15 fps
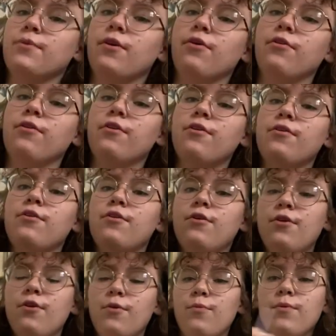on
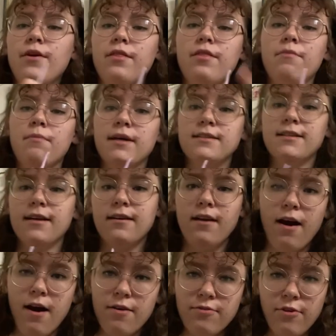with my second
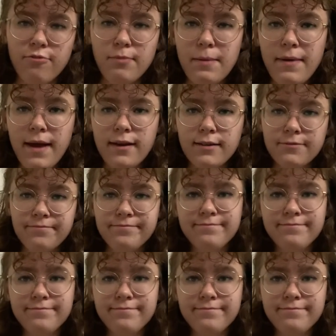half of my bag.